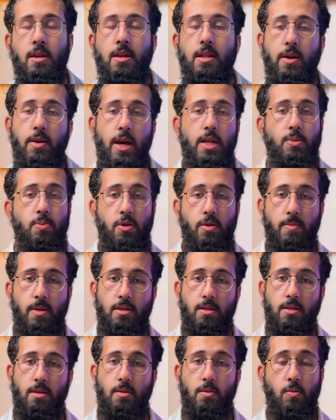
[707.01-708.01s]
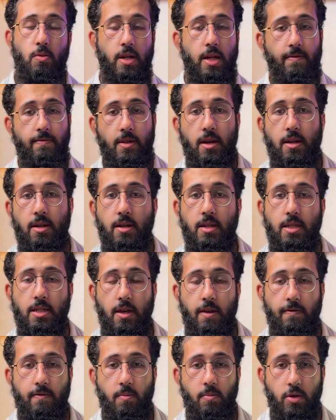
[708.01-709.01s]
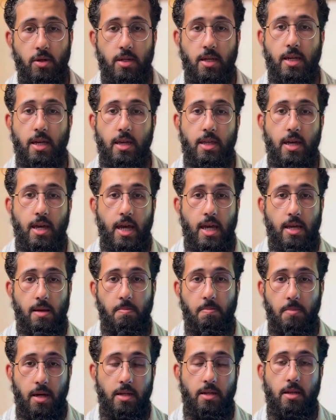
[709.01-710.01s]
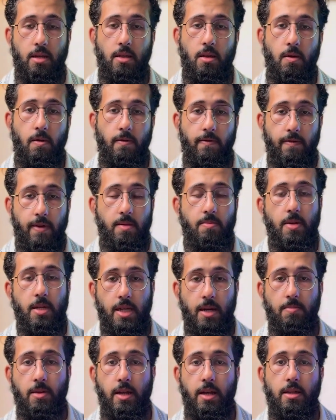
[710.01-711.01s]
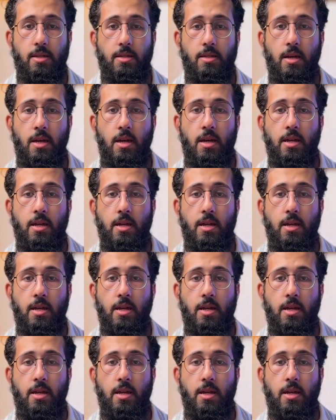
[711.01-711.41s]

Now, as promised, what I've done is I've put together a bundle of Figma templates